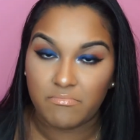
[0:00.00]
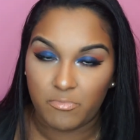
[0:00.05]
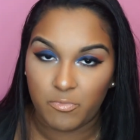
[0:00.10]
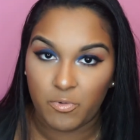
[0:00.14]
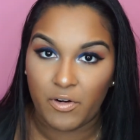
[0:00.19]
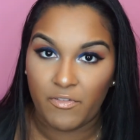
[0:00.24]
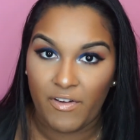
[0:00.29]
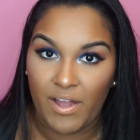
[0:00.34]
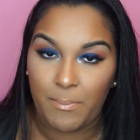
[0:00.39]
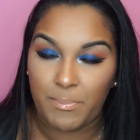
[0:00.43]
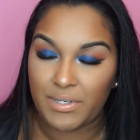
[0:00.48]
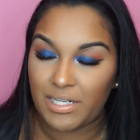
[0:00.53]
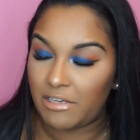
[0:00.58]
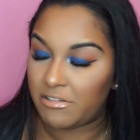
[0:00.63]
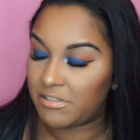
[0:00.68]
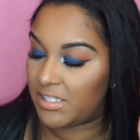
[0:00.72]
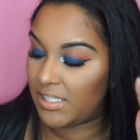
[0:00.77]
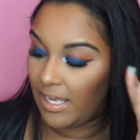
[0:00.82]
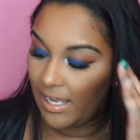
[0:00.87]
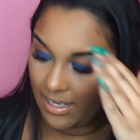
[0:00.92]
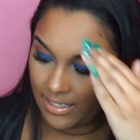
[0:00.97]
would have happened
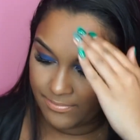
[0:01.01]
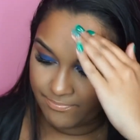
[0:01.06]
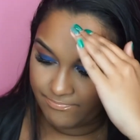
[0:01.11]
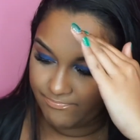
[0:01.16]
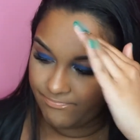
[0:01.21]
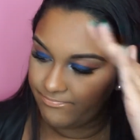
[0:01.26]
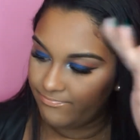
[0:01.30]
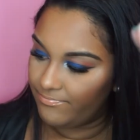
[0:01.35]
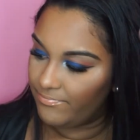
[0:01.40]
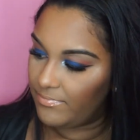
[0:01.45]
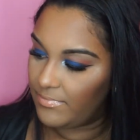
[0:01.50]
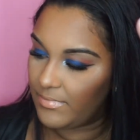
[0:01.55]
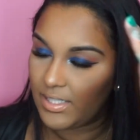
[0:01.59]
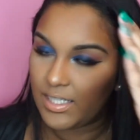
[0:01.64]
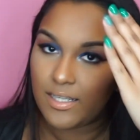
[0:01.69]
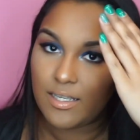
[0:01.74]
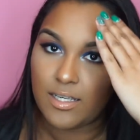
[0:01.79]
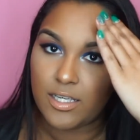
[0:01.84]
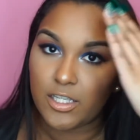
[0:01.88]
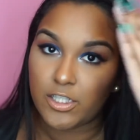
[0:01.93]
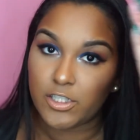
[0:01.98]
outside,
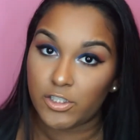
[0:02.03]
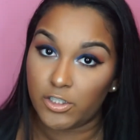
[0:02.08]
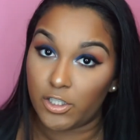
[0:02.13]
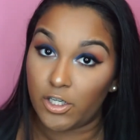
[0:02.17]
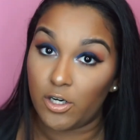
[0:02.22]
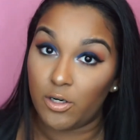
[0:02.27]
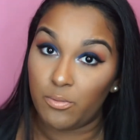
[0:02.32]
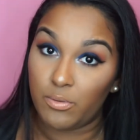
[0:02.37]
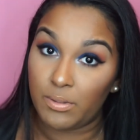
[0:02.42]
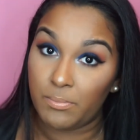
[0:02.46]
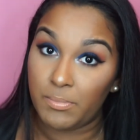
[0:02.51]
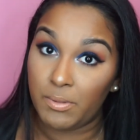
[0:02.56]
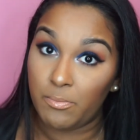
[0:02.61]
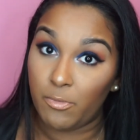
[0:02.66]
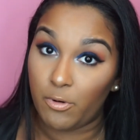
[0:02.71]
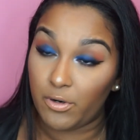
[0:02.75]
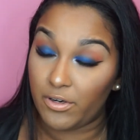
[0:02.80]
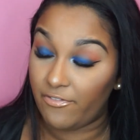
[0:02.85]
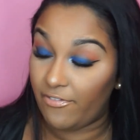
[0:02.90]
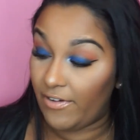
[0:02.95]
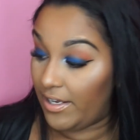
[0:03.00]
your girl would have been
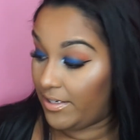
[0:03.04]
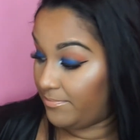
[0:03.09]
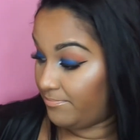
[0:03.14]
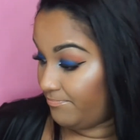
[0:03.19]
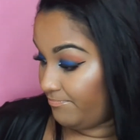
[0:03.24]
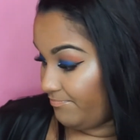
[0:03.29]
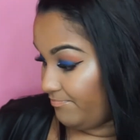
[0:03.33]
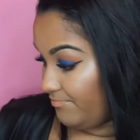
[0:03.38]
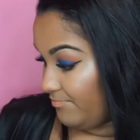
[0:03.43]
mortified.